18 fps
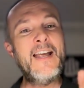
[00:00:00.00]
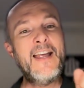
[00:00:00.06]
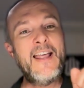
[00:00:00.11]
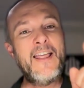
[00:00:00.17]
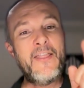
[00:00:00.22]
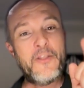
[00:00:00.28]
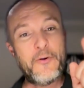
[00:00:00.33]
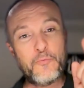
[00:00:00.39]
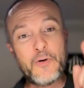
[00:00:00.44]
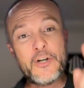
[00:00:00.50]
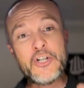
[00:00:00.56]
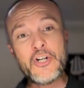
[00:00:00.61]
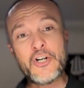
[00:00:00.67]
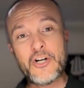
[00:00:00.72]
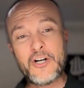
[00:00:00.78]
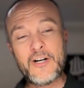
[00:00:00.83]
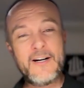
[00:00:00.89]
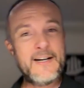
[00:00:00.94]
The
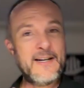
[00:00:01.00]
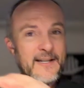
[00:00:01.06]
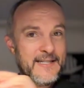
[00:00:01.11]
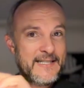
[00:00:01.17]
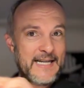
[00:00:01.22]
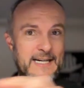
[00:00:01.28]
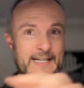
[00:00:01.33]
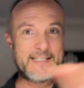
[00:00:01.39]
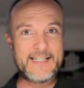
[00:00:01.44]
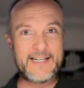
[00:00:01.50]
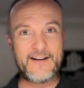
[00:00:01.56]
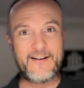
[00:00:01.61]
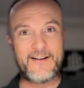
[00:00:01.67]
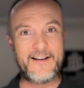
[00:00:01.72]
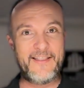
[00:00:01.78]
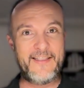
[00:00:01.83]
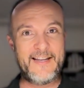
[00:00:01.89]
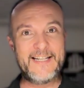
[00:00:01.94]
return ducting
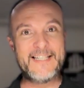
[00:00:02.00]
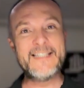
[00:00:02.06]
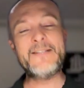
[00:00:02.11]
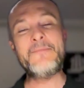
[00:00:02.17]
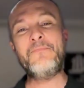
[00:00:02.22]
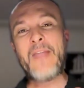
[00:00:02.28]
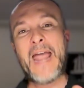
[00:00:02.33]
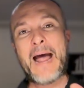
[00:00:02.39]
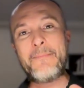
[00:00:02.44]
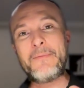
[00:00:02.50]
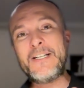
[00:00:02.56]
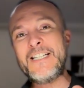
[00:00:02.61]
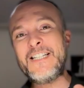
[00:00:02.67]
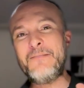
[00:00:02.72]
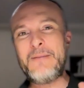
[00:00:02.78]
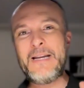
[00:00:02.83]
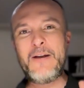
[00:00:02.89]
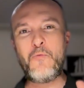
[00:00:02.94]
on this happens
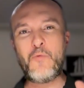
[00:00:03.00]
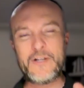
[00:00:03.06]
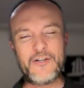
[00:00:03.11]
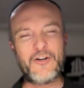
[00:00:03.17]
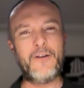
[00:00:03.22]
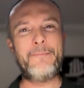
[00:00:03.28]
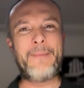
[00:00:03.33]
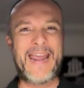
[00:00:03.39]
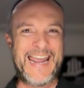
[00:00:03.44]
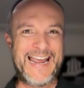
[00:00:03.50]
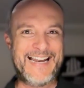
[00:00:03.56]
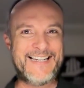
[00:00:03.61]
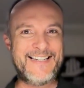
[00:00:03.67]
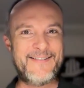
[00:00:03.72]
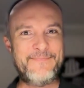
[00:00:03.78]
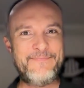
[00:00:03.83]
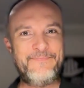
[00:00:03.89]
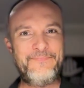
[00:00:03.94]
to be what's called
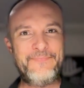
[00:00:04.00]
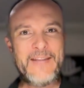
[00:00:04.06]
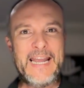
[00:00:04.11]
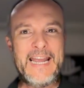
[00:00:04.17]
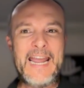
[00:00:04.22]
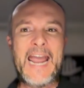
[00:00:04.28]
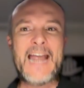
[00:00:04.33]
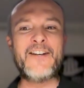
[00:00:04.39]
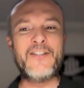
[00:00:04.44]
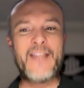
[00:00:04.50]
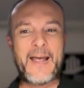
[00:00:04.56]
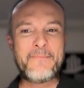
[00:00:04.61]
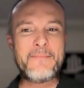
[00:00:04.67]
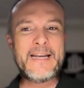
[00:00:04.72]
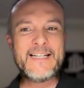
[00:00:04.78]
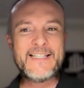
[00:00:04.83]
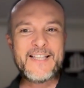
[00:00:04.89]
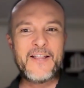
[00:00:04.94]
panned. And that
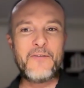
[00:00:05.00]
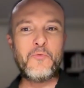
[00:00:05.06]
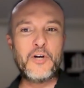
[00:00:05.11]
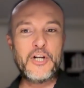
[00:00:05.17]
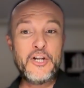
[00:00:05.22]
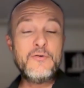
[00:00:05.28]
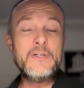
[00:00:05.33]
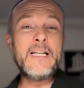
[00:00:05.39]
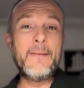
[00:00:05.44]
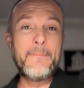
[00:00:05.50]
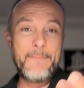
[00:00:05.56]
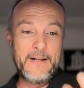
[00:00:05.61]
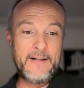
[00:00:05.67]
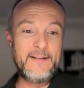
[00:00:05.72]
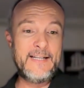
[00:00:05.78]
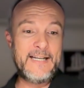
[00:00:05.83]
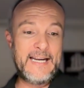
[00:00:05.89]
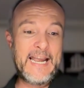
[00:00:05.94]
means that we're using
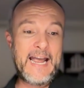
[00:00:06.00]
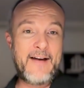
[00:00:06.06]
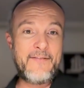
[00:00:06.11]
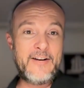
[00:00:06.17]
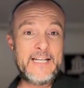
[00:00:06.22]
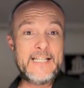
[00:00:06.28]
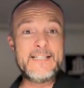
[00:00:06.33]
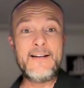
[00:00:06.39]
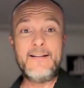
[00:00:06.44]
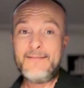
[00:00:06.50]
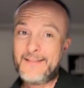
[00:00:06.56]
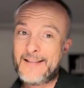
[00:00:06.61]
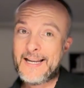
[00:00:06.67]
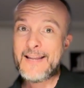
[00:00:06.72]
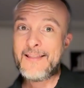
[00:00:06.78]
building cavities like